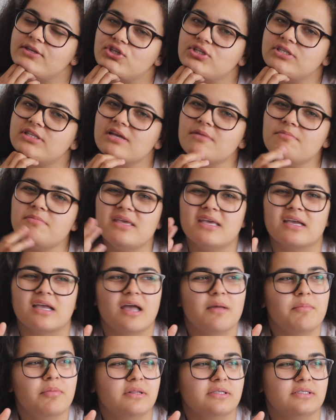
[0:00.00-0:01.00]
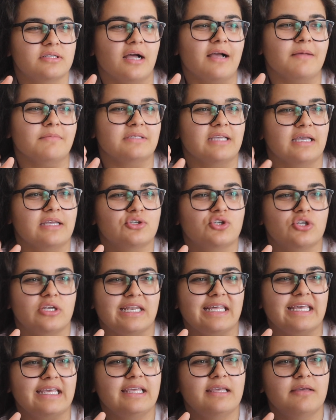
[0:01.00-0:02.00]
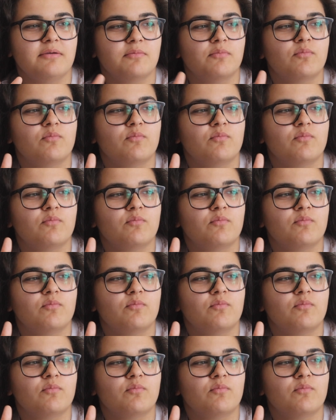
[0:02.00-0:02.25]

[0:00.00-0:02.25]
She's done me a couple of times actually.